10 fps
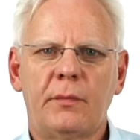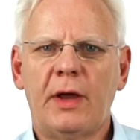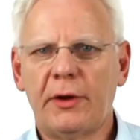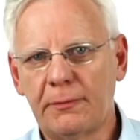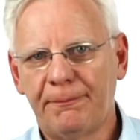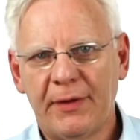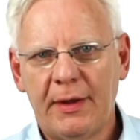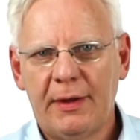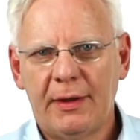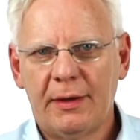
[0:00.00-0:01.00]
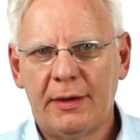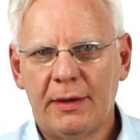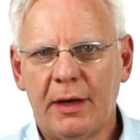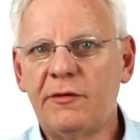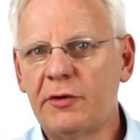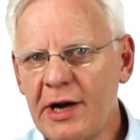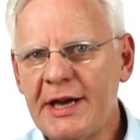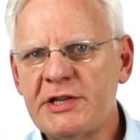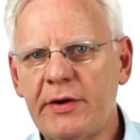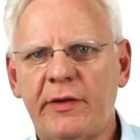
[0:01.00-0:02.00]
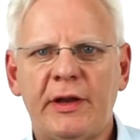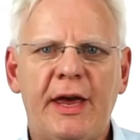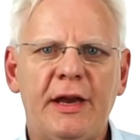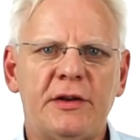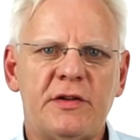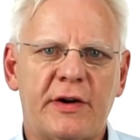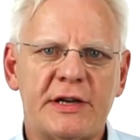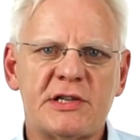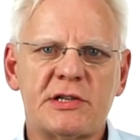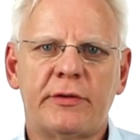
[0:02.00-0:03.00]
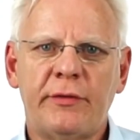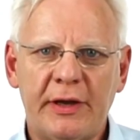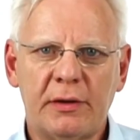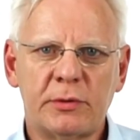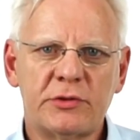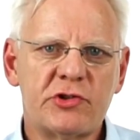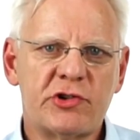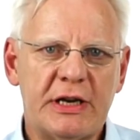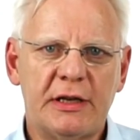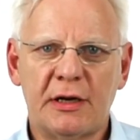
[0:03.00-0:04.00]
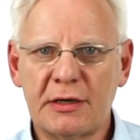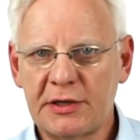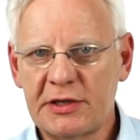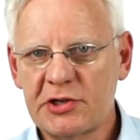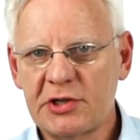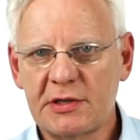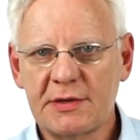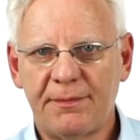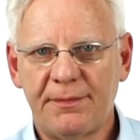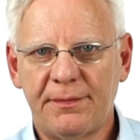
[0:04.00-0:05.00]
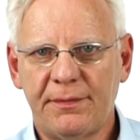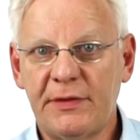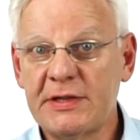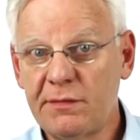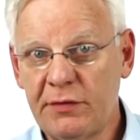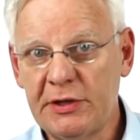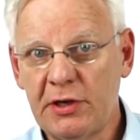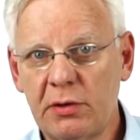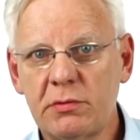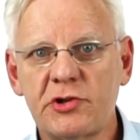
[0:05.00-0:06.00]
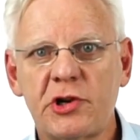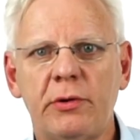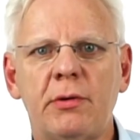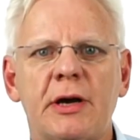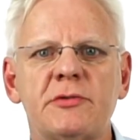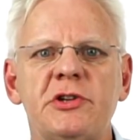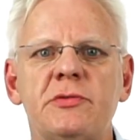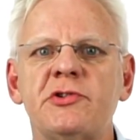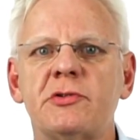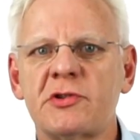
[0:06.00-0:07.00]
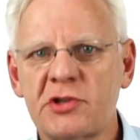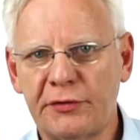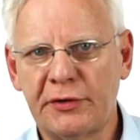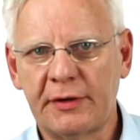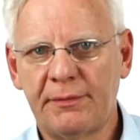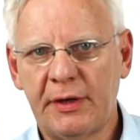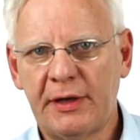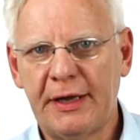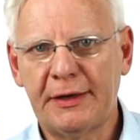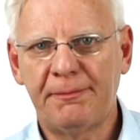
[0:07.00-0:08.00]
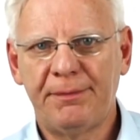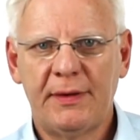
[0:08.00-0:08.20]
Hello. A variety of inhaler devices are available to treat lung conditions. This video will show you how to use your Zonda inhaler.